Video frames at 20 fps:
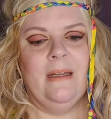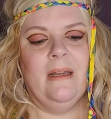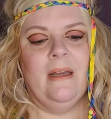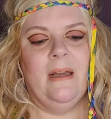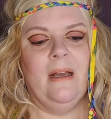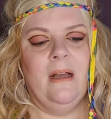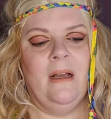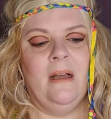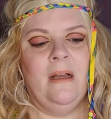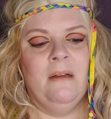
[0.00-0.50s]

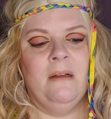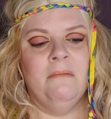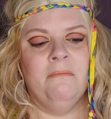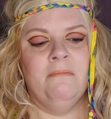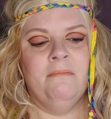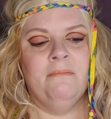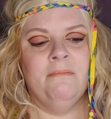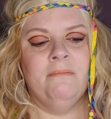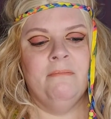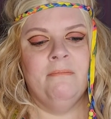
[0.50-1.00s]

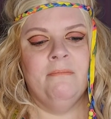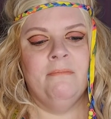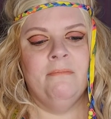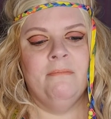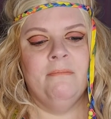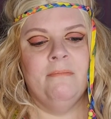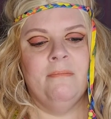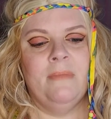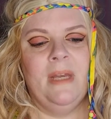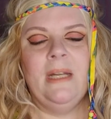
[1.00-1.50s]
I
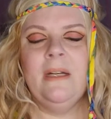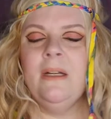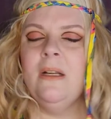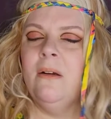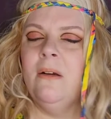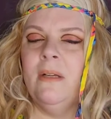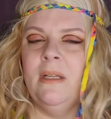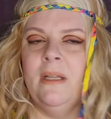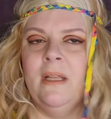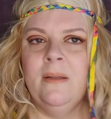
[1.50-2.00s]
don't
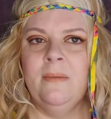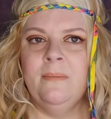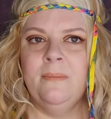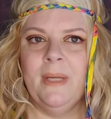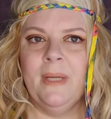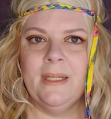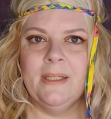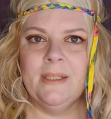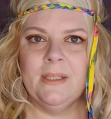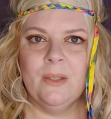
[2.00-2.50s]
know, it
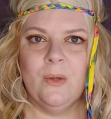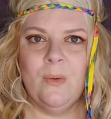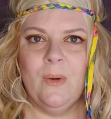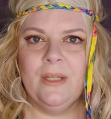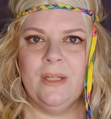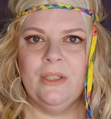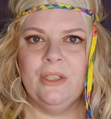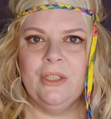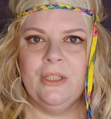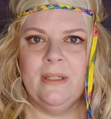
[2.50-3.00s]
begs the
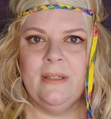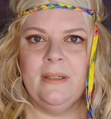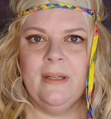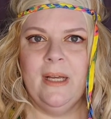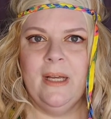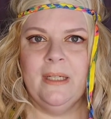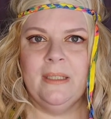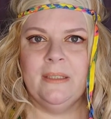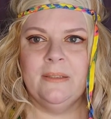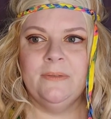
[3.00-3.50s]
question
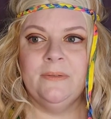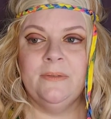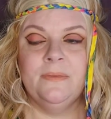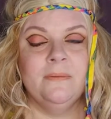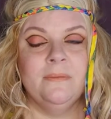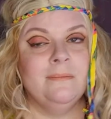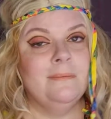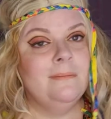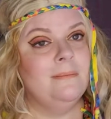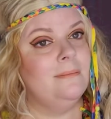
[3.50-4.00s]
of
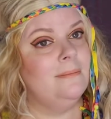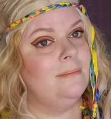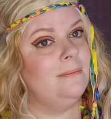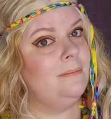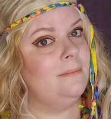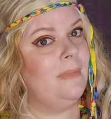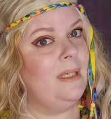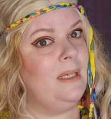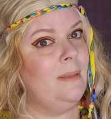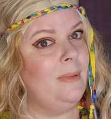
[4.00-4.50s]

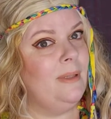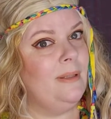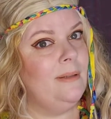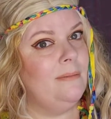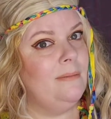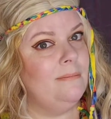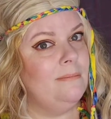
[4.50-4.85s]
maybe.